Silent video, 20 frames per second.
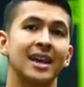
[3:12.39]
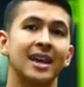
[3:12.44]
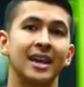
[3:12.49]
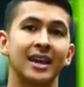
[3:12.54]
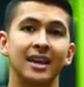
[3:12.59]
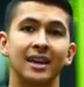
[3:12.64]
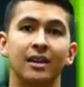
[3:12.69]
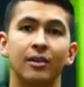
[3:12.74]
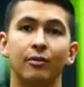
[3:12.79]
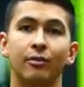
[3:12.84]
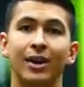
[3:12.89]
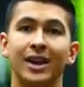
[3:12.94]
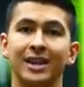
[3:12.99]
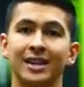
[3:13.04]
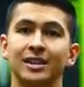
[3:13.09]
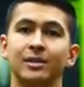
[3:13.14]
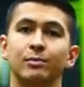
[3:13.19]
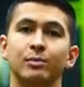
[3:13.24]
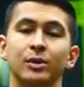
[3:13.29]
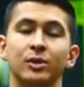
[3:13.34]

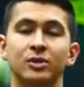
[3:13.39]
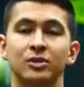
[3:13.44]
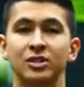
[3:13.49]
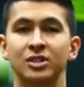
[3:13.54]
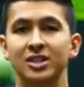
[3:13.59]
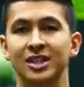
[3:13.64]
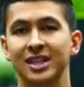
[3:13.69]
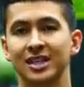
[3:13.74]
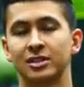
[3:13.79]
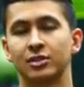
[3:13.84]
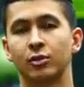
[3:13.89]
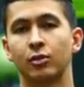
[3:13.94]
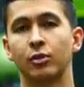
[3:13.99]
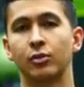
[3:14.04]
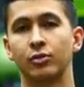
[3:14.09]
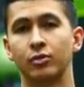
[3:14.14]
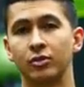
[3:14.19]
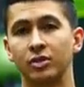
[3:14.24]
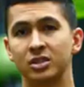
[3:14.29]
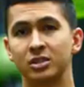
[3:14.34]
indirectly boost the chest
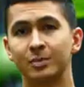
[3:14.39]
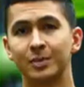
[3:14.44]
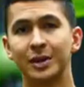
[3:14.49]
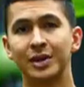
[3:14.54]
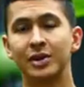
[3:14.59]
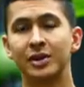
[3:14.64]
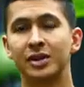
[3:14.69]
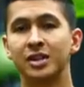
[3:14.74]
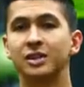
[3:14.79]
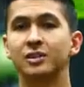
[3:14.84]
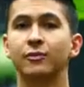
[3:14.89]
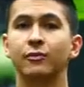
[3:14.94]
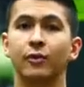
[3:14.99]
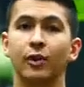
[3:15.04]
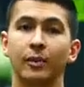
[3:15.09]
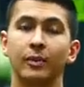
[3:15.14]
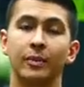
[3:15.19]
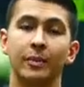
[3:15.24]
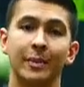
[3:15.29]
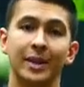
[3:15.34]
growth you experience
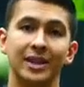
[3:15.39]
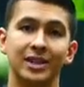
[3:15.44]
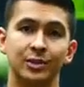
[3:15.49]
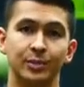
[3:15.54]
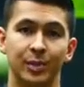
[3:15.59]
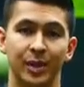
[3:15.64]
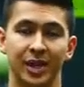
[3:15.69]
from the bench